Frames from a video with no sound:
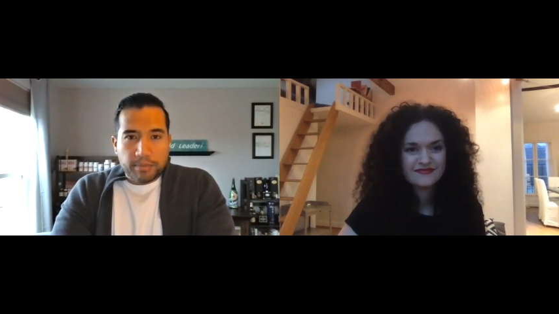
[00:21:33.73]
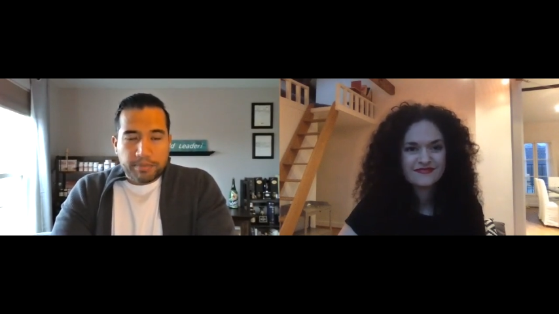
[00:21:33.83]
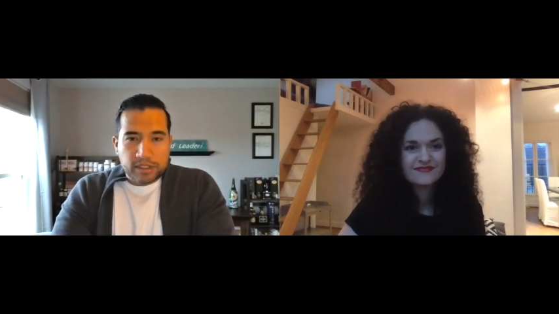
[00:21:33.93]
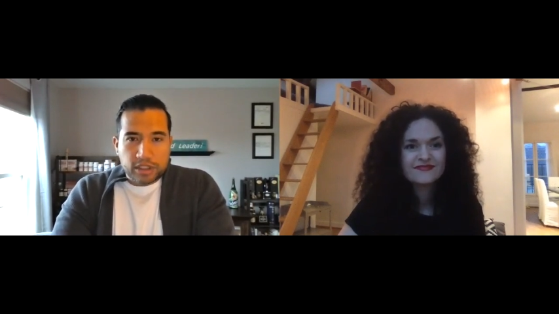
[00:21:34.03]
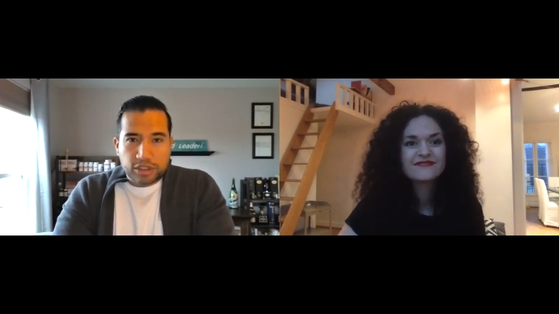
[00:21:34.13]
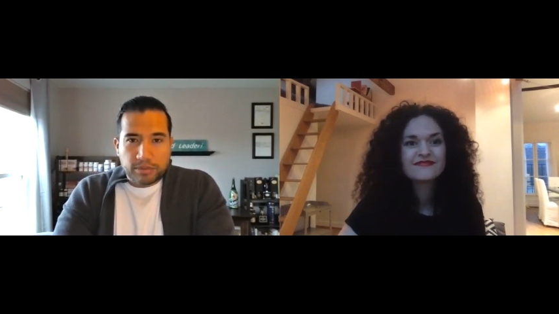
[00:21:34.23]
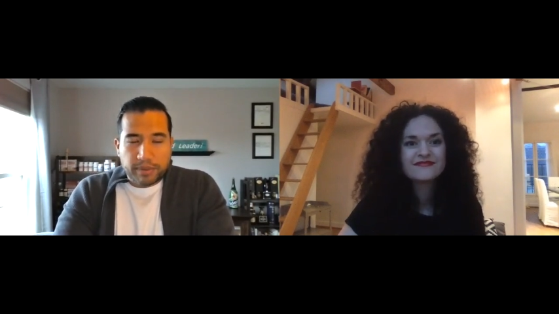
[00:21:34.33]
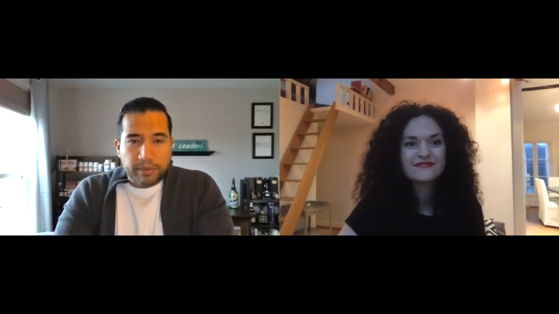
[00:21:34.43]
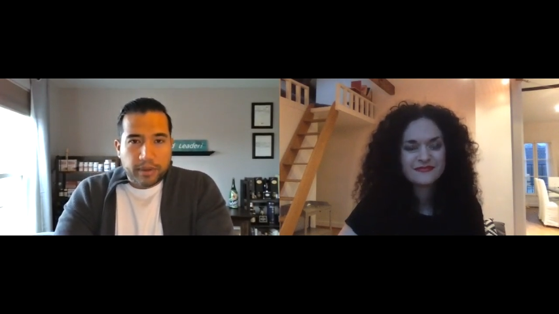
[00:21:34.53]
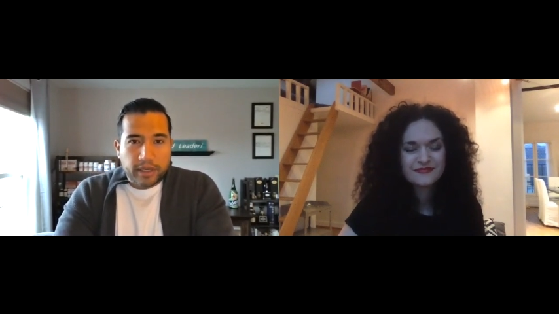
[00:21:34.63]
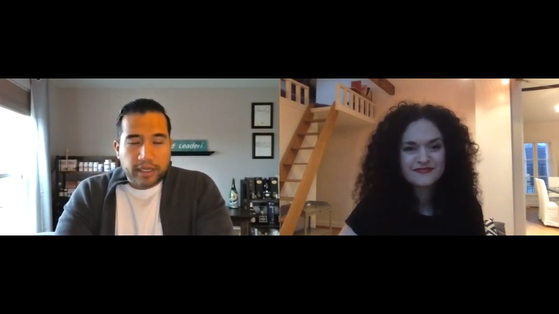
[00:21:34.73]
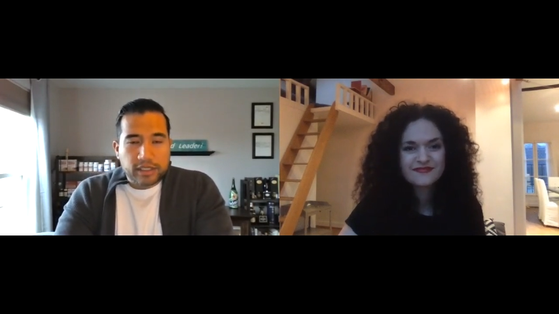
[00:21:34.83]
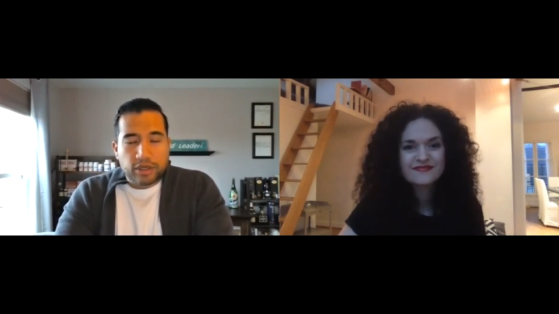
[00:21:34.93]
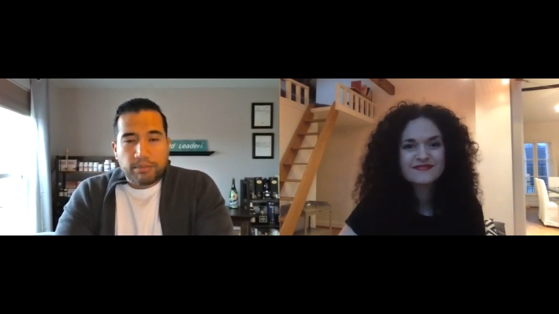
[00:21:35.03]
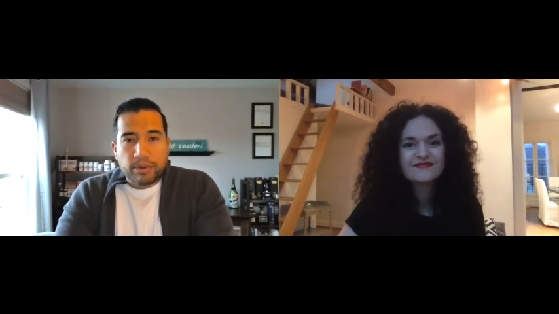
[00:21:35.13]
Speaker 1: position paper and
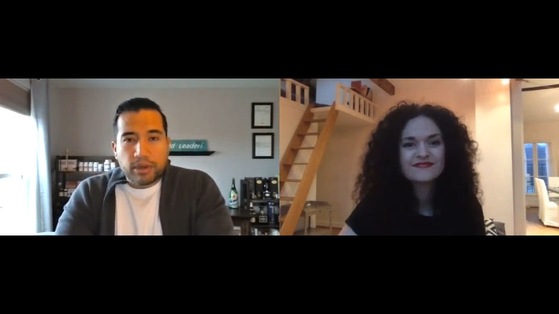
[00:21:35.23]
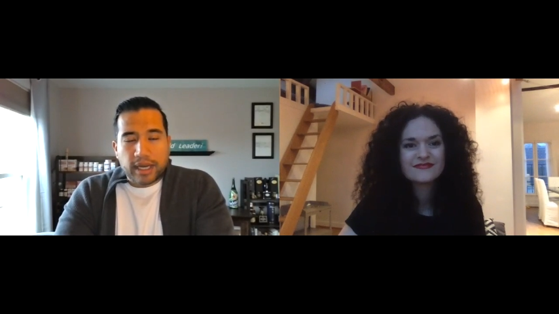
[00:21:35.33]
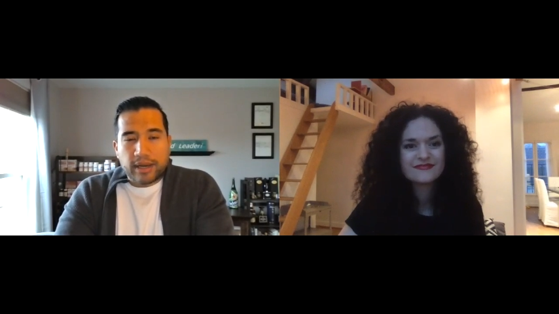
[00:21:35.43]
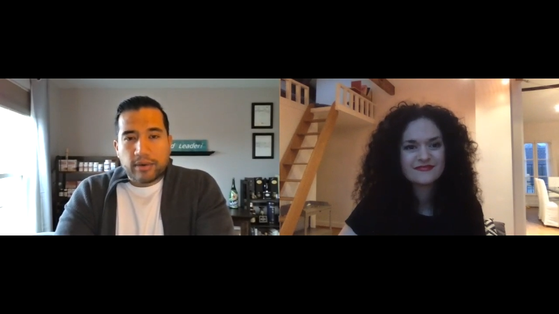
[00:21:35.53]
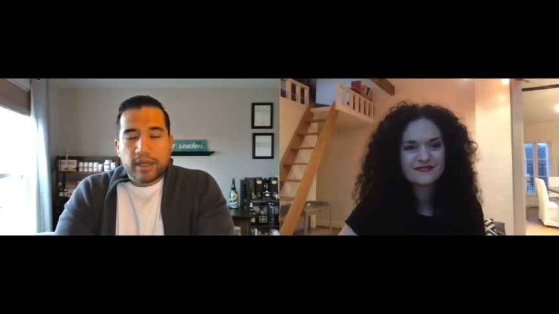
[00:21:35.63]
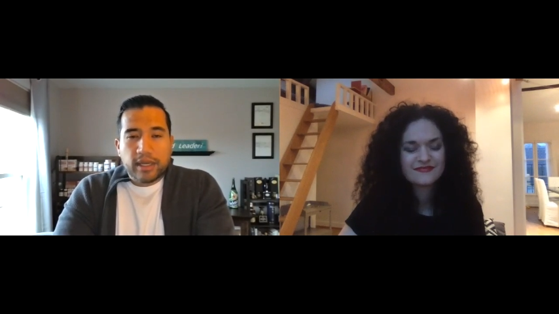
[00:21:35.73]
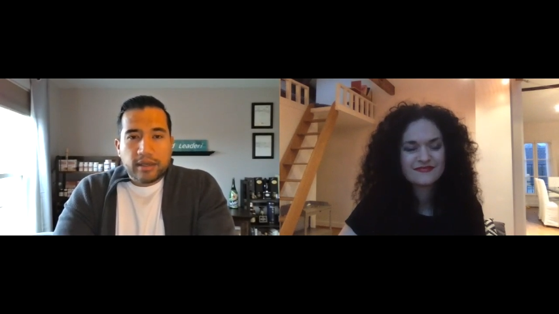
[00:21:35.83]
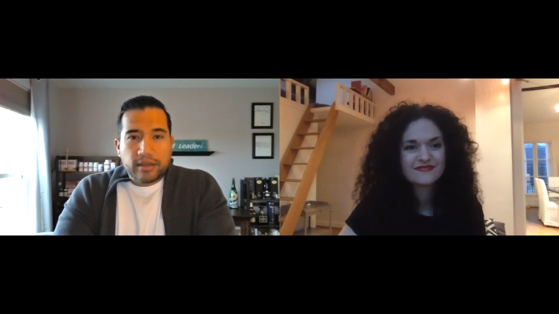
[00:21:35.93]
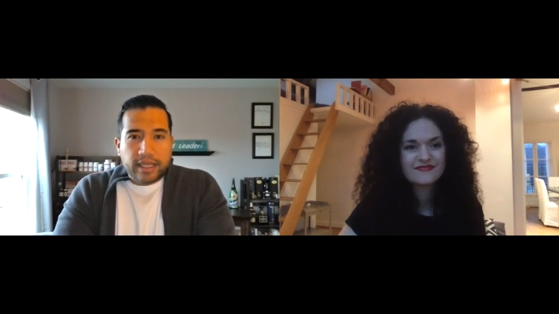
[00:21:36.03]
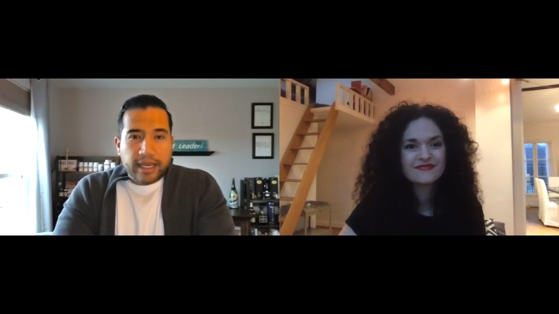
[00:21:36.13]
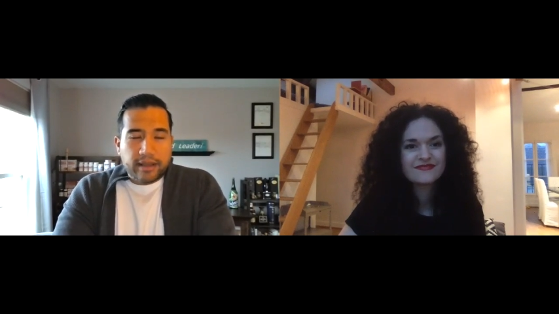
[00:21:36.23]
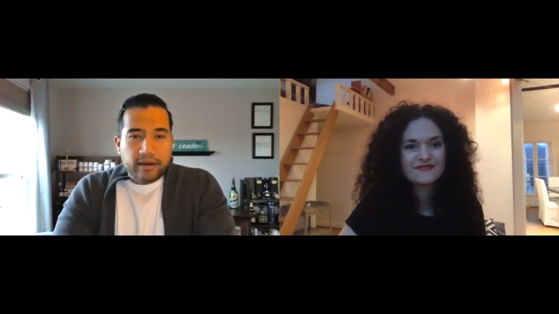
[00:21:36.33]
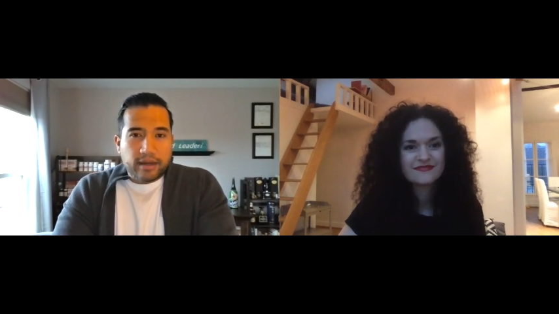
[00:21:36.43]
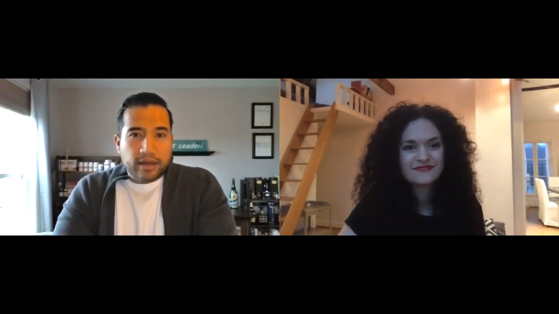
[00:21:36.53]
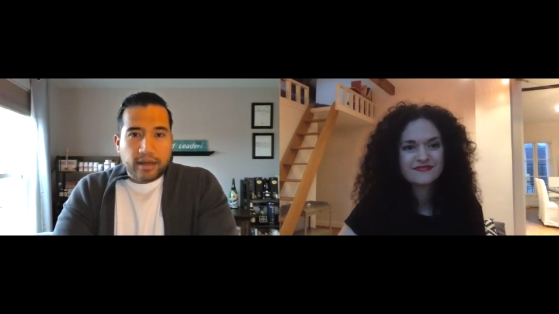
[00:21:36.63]
actually a book out that
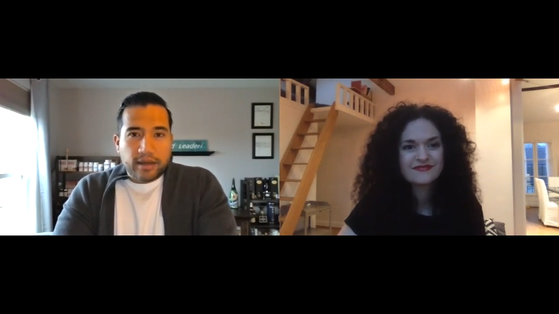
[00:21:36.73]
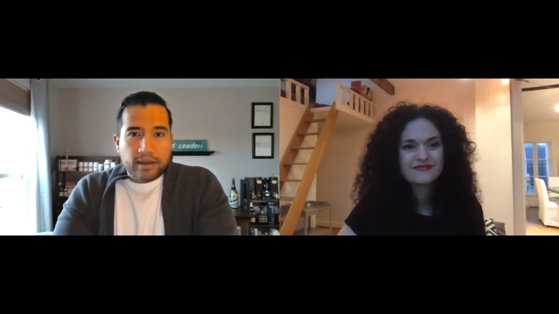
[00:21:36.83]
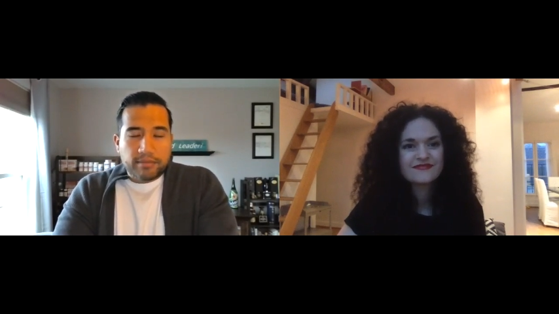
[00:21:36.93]
um,